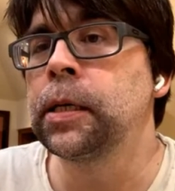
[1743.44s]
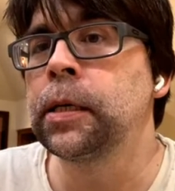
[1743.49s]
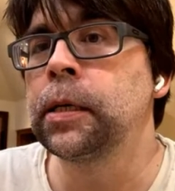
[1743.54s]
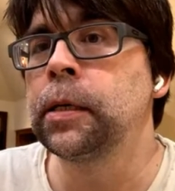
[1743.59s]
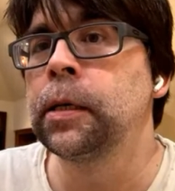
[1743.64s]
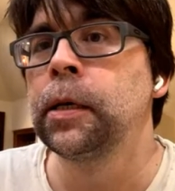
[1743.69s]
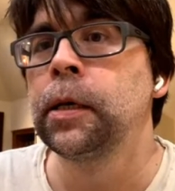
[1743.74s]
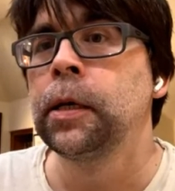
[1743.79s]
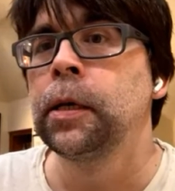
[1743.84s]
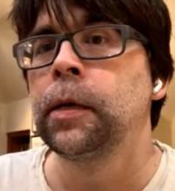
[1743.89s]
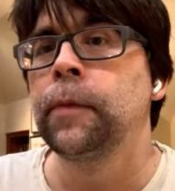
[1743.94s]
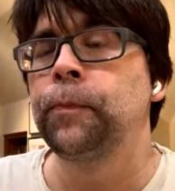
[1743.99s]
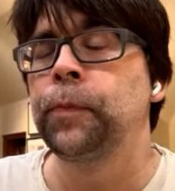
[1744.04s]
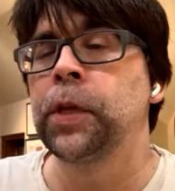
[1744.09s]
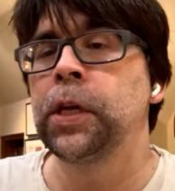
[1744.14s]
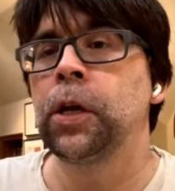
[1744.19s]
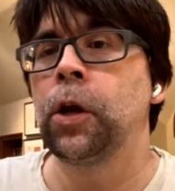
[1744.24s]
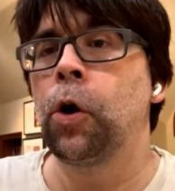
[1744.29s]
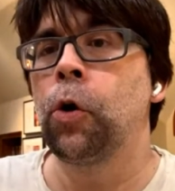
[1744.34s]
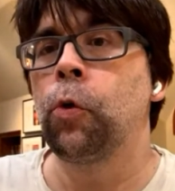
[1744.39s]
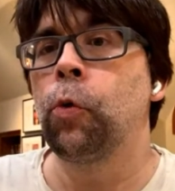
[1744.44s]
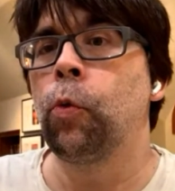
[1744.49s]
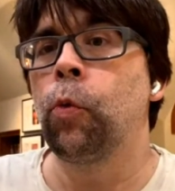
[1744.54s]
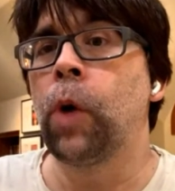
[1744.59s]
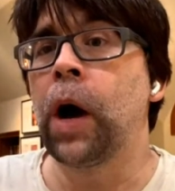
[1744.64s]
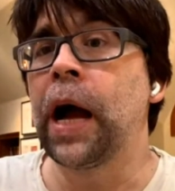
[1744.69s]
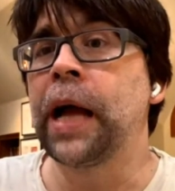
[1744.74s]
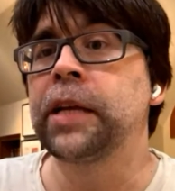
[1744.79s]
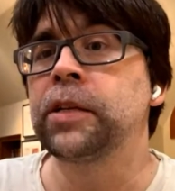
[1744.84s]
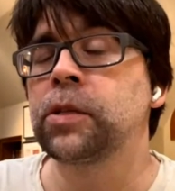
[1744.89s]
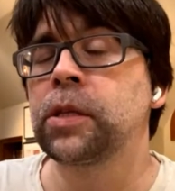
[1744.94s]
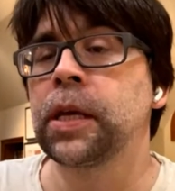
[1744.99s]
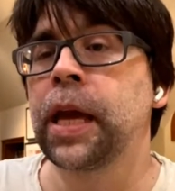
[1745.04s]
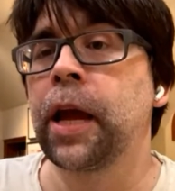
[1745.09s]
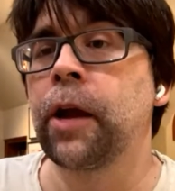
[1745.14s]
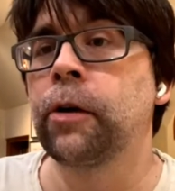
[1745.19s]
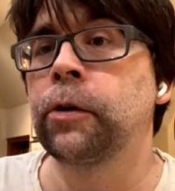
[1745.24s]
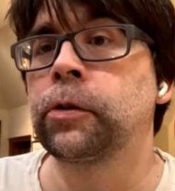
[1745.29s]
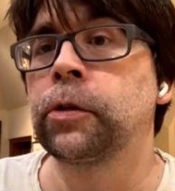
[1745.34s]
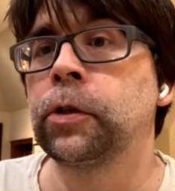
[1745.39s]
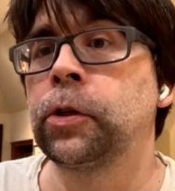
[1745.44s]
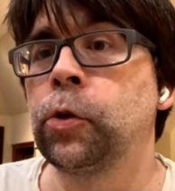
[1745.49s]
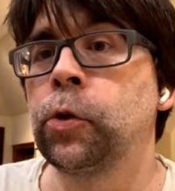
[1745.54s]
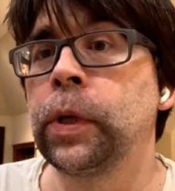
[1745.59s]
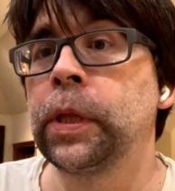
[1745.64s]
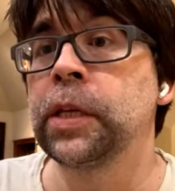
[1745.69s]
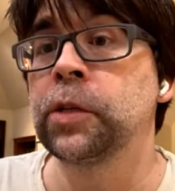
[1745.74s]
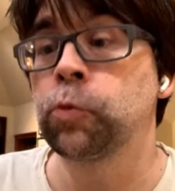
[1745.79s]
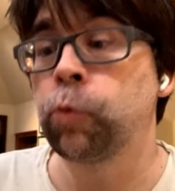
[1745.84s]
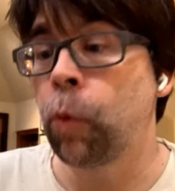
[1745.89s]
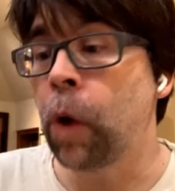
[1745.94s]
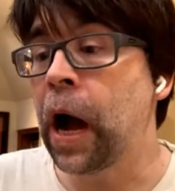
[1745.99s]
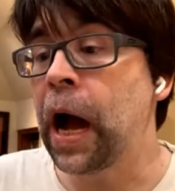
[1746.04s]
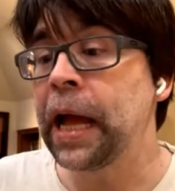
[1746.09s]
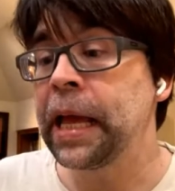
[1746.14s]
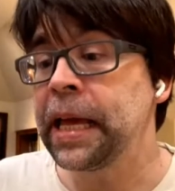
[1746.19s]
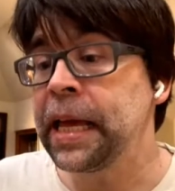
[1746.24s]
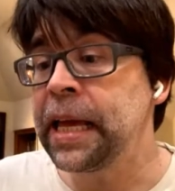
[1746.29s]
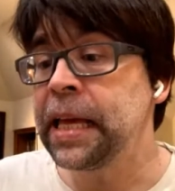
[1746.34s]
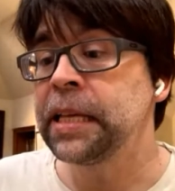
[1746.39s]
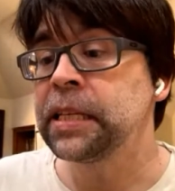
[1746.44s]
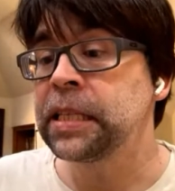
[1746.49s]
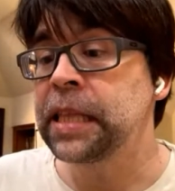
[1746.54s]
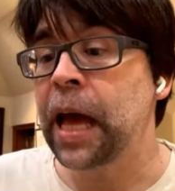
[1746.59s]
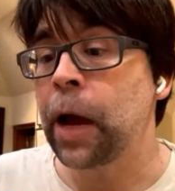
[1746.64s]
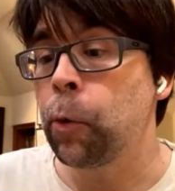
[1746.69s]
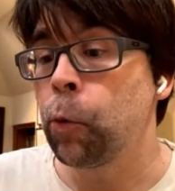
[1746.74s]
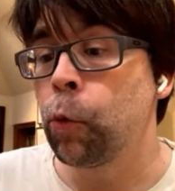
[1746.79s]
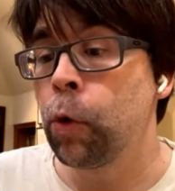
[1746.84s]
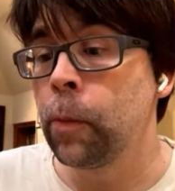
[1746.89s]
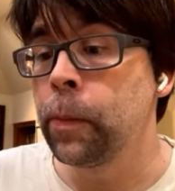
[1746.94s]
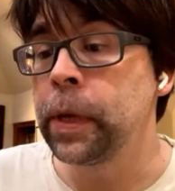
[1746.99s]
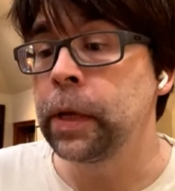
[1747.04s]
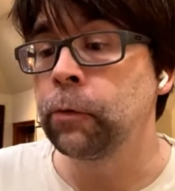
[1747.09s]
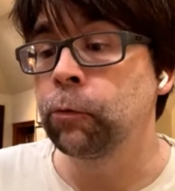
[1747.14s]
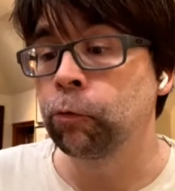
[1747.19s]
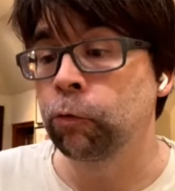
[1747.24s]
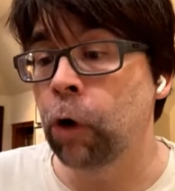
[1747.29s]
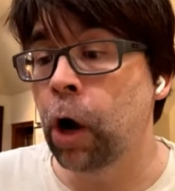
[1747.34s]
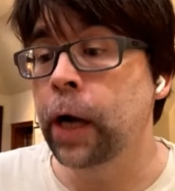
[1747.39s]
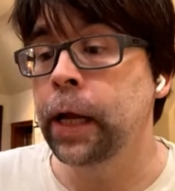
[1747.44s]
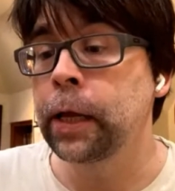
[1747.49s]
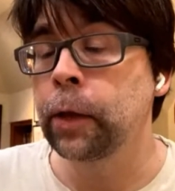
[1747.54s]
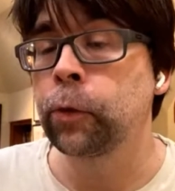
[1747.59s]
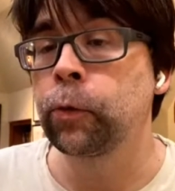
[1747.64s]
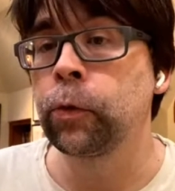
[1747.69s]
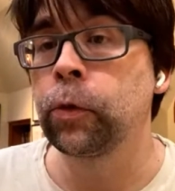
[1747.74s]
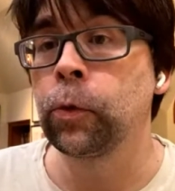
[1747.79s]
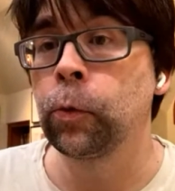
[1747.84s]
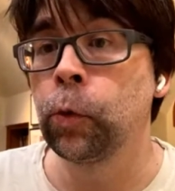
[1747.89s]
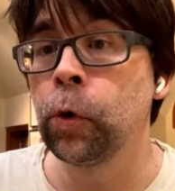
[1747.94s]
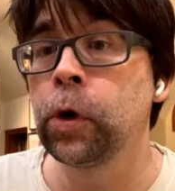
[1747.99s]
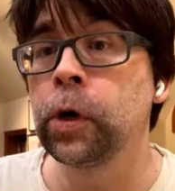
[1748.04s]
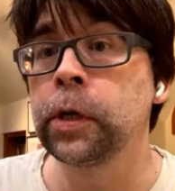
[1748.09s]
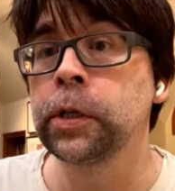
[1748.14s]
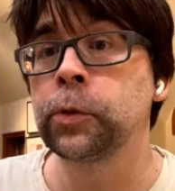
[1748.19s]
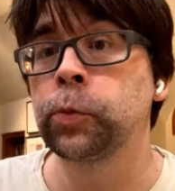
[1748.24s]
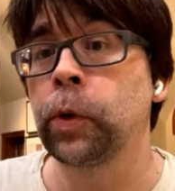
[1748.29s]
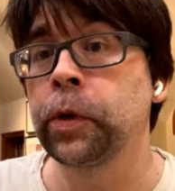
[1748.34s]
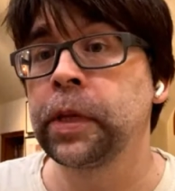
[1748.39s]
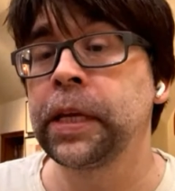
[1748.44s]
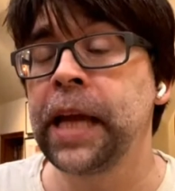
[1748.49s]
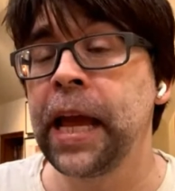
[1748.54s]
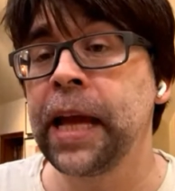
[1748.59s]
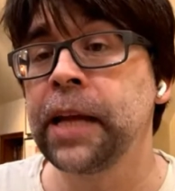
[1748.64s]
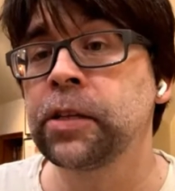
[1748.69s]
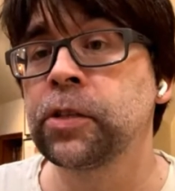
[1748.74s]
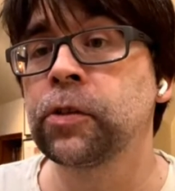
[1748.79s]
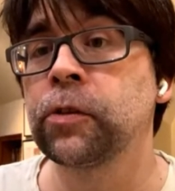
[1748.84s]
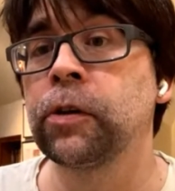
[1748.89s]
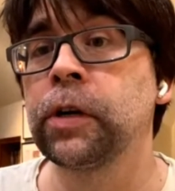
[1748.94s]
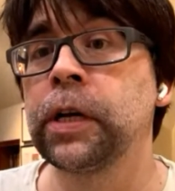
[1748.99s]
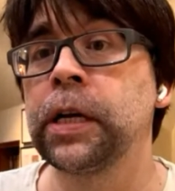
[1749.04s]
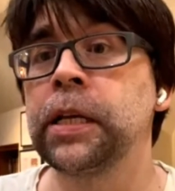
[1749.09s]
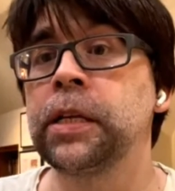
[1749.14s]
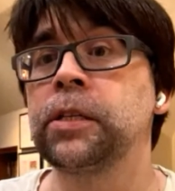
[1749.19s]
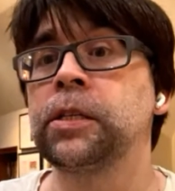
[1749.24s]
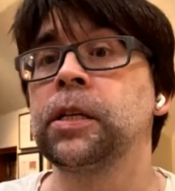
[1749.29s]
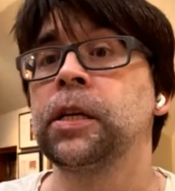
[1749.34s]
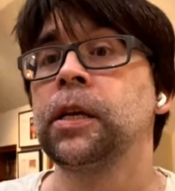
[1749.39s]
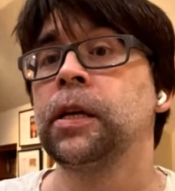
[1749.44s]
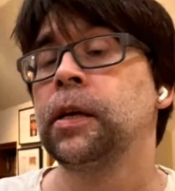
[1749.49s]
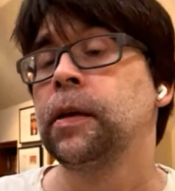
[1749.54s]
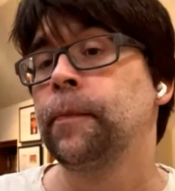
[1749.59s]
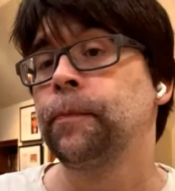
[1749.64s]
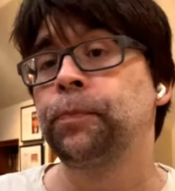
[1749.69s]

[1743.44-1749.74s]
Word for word: the you know why is the character doing this why is that woman running through the woods the answer is